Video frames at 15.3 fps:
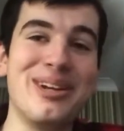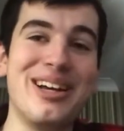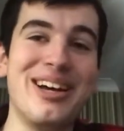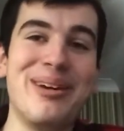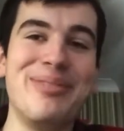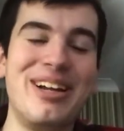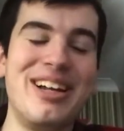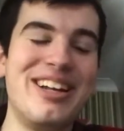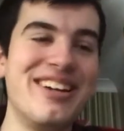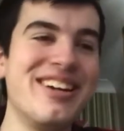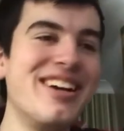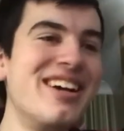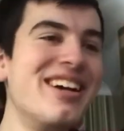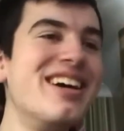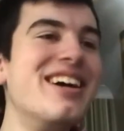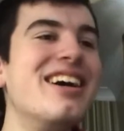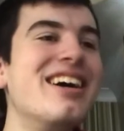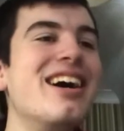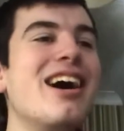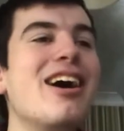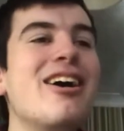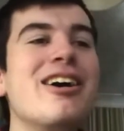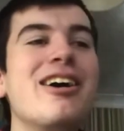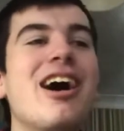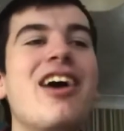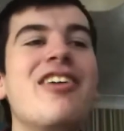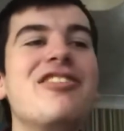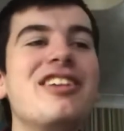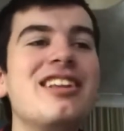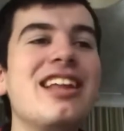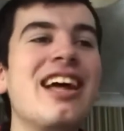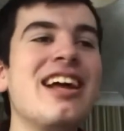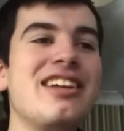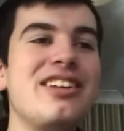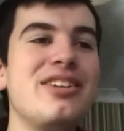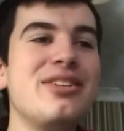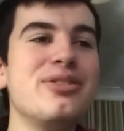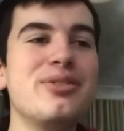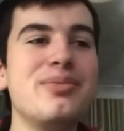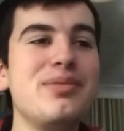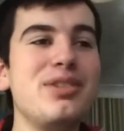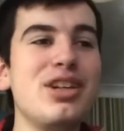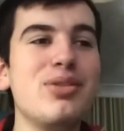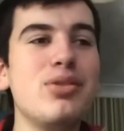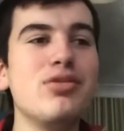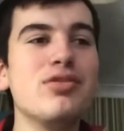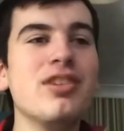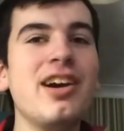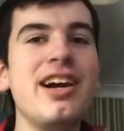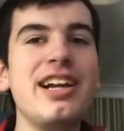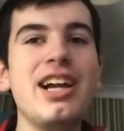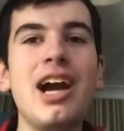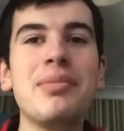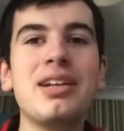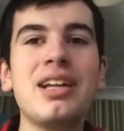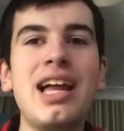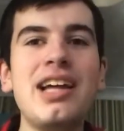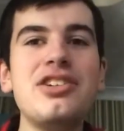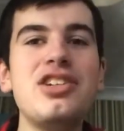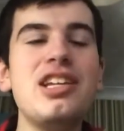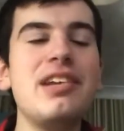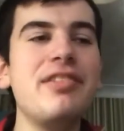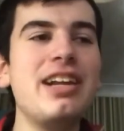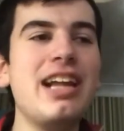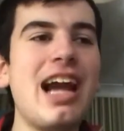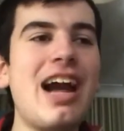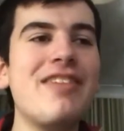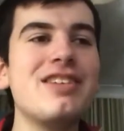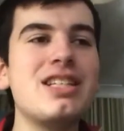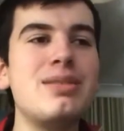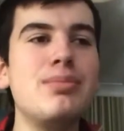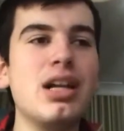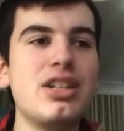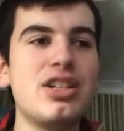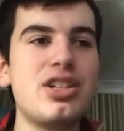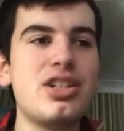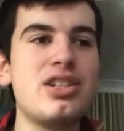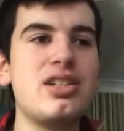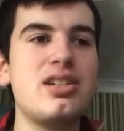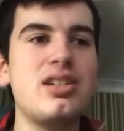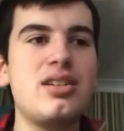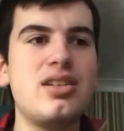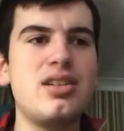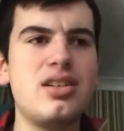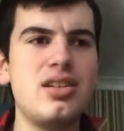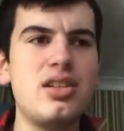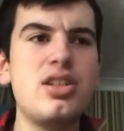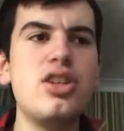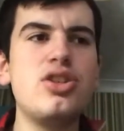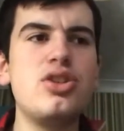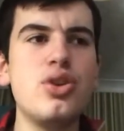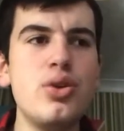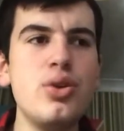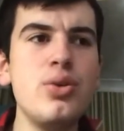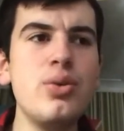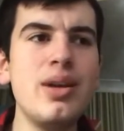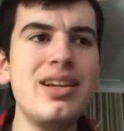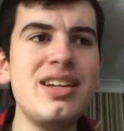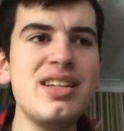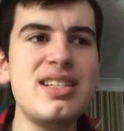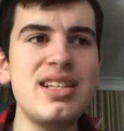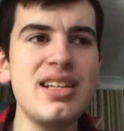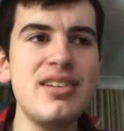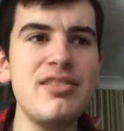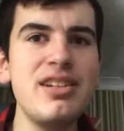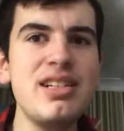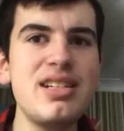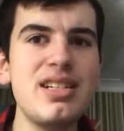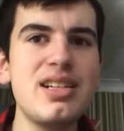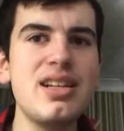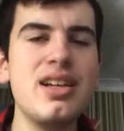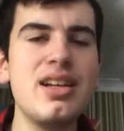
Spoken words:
Other than that, you're all right. I'm glad you didn't really have as much to do in this series.